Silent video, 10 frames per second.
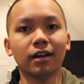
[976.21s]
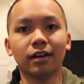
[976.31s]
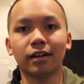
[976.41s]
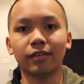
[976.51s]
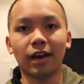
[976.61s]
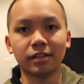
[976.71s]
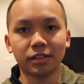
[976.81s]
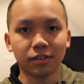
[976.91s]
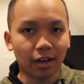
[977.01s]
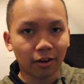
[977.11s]
Uh,
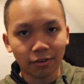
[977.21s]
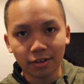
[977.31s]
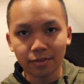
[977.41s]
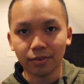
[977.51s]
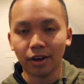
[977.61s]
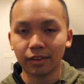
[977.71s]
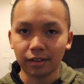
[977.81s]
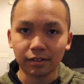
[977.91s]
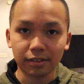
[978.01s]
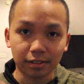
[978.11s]
Angie still got her Evo,
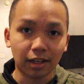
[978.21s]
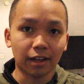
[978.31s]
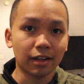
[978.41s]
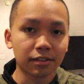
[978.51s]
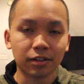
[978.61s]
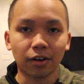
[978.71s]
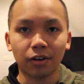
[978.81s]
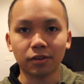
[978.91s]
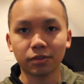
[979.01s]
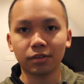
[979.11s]
Ethan just got his
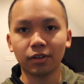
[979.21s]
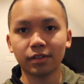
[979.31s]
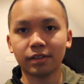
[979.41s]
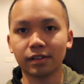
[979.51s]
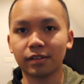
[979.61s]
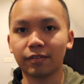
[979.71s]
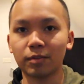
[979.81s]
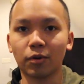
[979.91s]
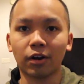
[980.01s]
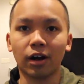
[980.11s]
car, so does, that's
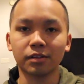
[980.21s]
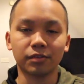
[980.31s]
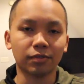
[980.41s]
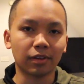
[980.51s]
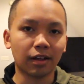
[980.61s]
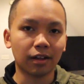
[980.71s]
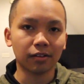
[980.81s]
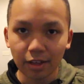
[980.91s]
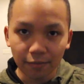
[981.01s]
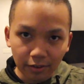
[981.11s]
definitely more content for
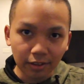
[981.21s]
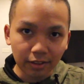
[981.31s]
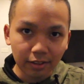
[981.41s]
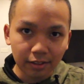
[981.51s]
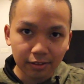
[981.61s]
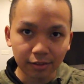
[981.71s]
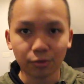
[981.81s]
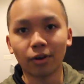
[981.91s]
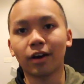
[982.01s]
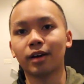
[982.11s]
that. Definitely
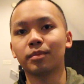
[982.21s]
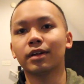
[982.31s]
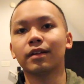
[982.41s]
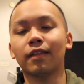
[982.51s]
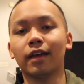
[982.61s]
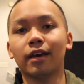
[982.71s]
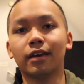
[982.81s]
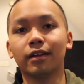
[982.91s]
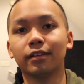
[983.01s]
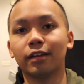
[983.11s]
subscribe
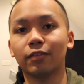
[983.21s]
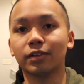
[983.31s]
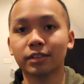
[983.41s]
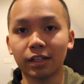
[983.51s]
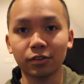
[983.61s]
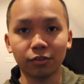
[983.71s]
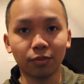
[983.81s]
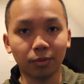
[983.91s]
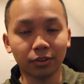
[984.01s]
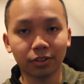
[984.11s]
and definitely stay tuned
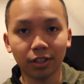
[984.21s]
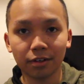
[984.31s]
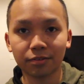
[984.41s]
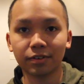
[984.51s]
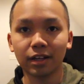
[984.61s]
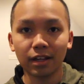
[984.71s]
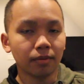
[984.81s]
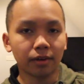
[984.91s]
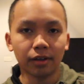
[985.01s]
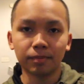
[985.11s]
for more stuff.
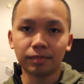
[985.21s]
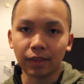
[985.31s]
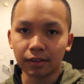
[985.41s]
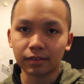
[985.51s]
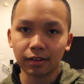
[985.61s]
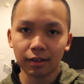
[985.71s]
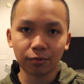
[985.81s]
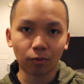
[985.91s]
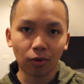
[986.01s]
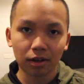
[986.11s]
But yep, thanks again
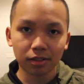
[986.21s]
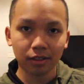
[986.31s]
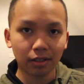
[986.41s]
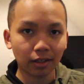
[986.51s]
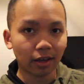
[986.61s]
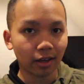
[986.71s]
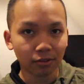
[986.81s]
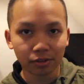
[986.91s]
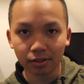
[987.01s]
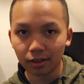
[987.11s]
for watching and
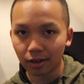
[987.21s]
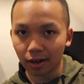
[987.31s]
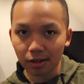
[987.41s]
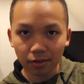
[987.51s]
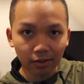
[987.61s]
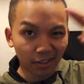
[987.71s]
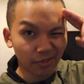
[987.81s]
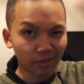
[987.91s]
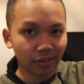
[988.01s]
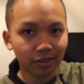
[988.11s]
I'll see you guys on the
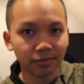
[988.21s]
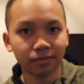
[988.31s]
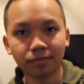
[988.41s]
next video.